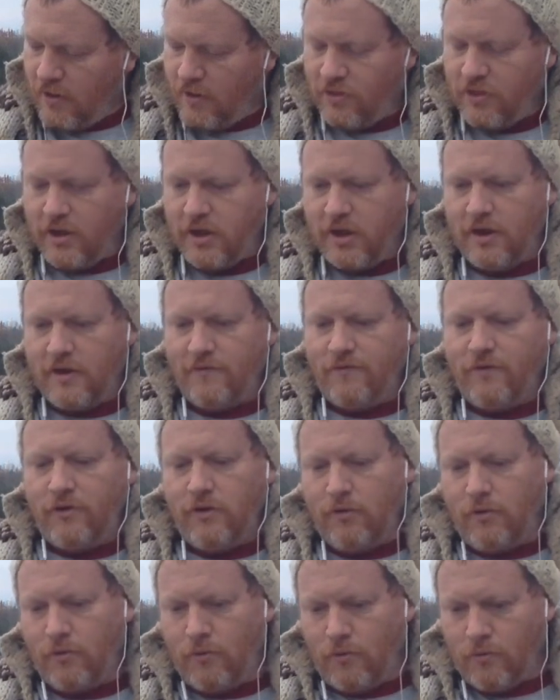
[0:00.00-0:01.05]
that if
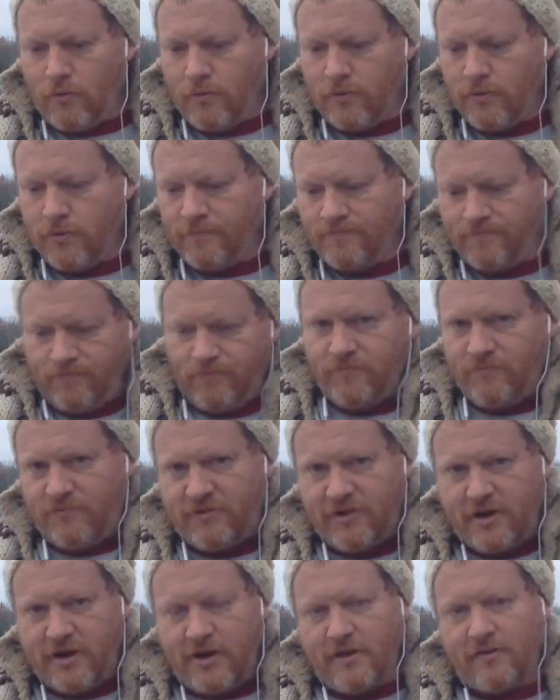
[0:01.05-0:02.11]
you
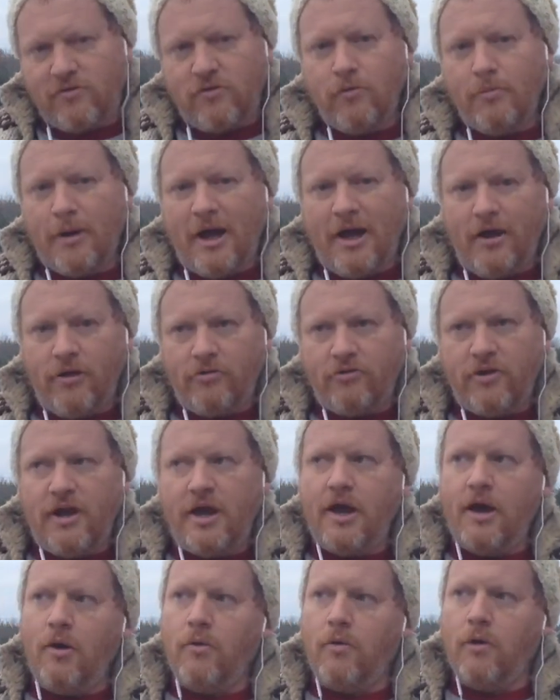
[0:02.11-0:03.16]
did it at 2 miles an
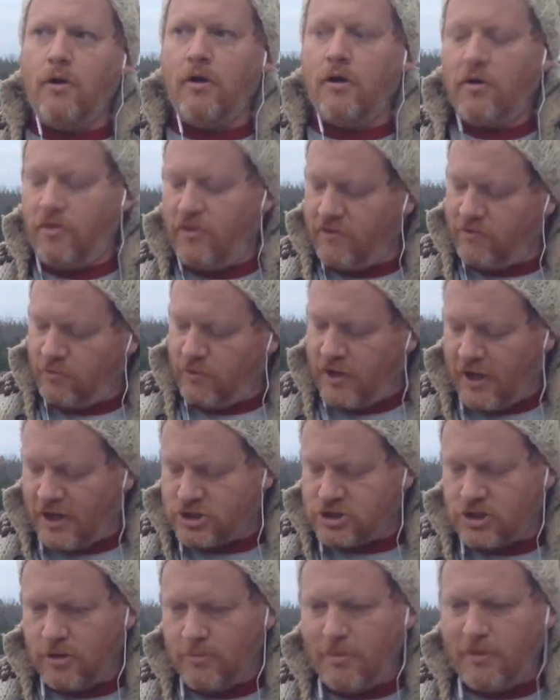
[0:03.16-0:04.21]
hour, this would
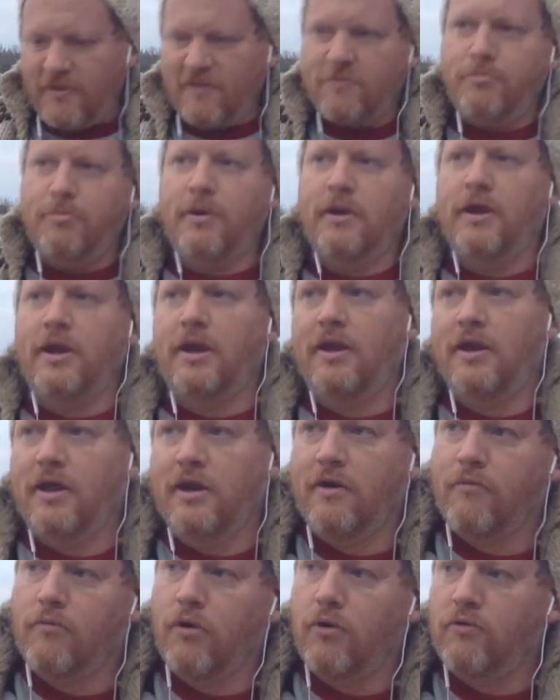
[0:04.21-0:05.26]
actually be spinning
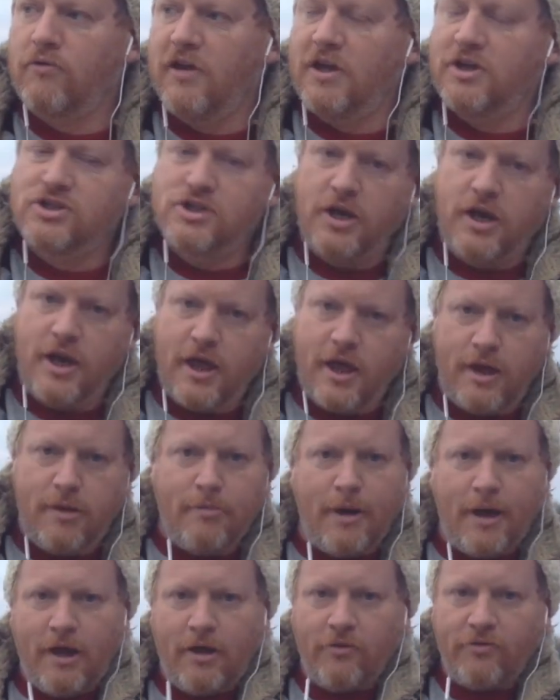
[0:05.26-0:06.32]
in a rotation at 8
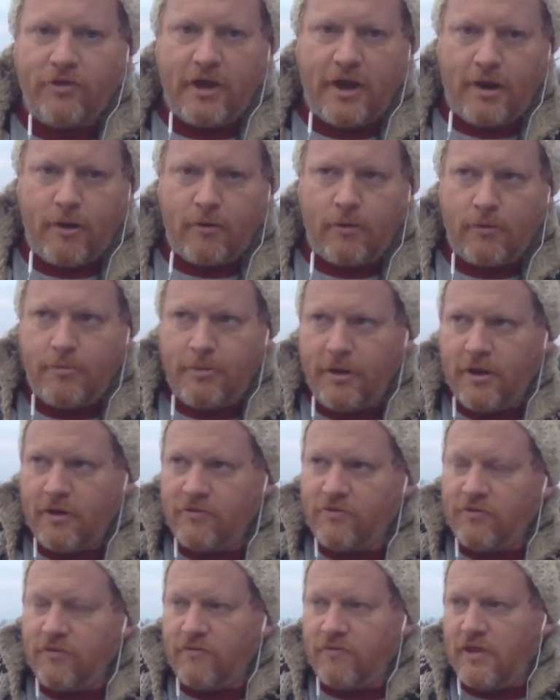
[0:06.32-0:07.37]
miles an hour
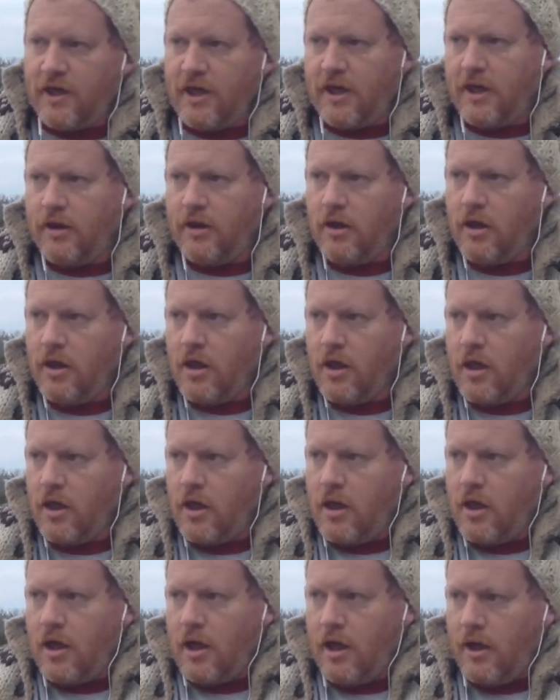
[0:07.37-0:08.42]
because of that
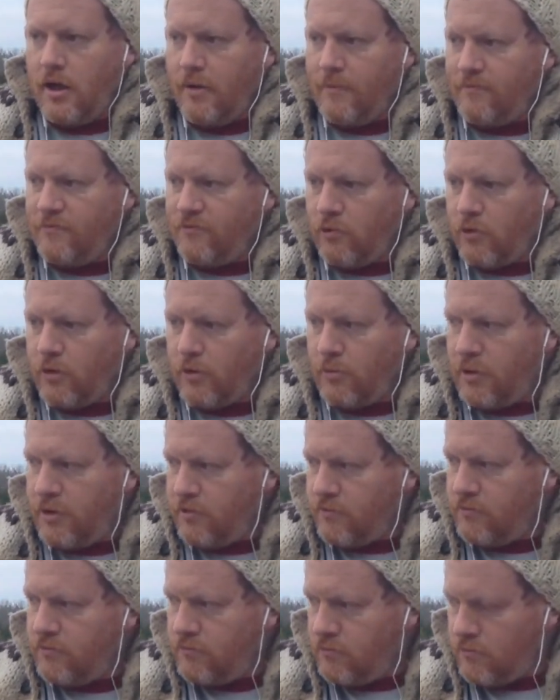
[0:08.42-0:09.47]

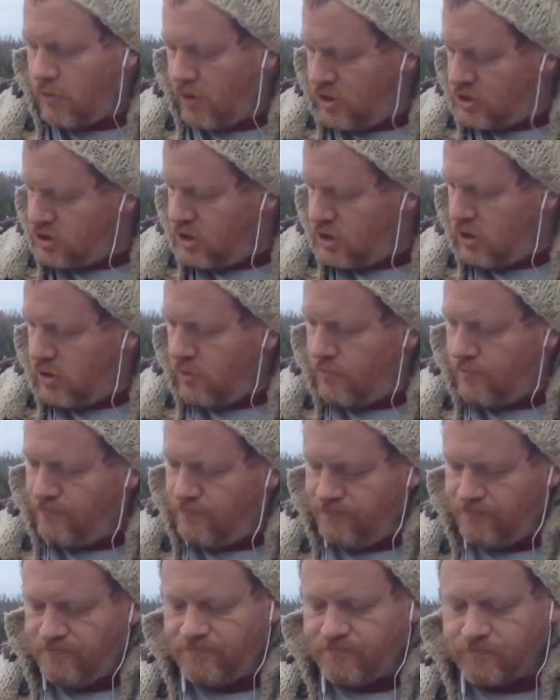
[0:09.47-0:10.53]
4-to-1 ratio.
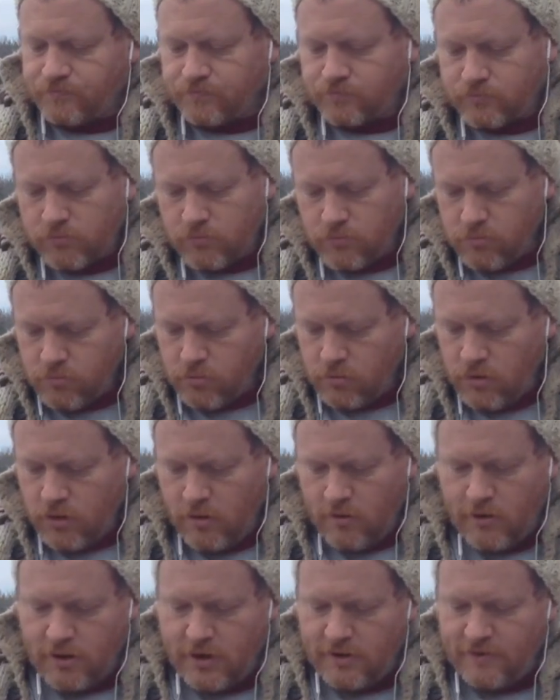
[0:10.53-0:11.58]
All
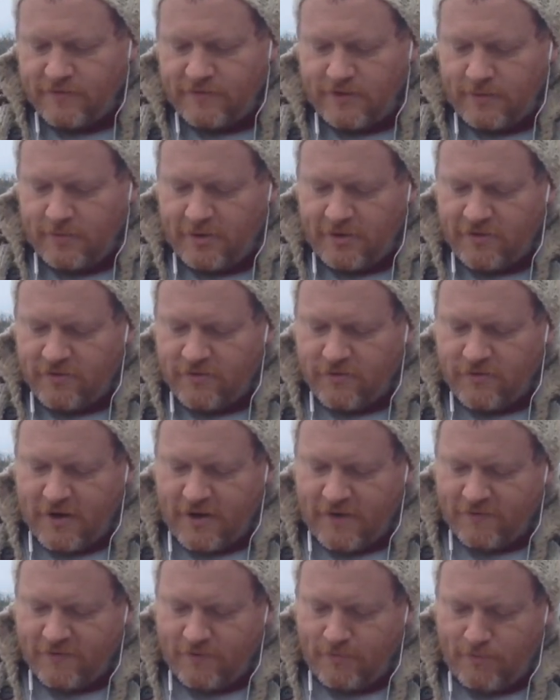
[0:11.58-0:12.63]
right, it's time to
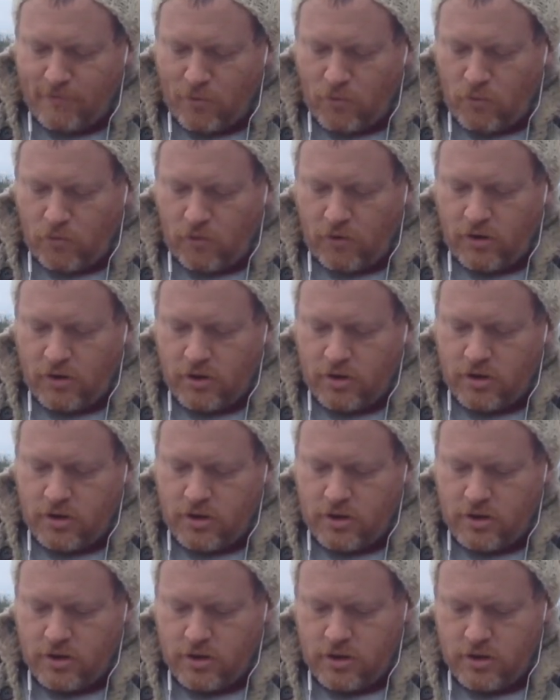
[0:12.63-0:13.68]
draft more
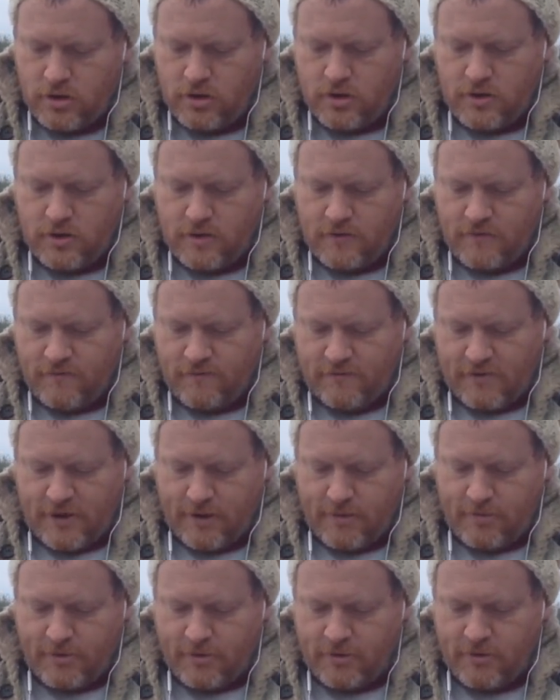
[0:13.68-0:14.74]

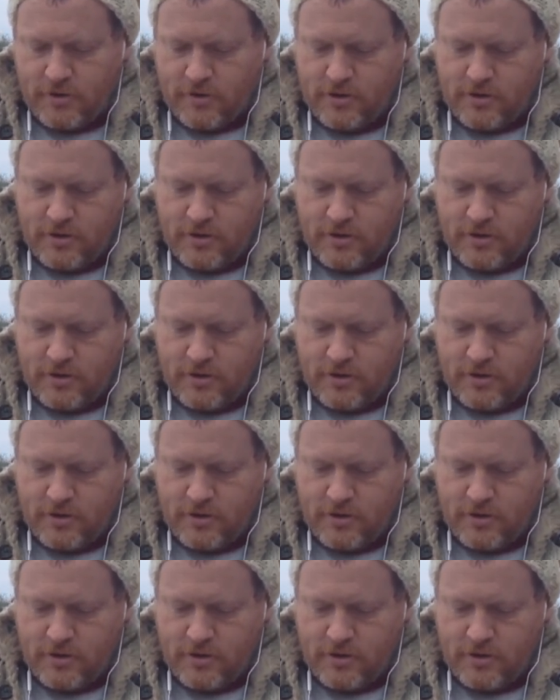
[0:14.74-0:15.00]
fiber.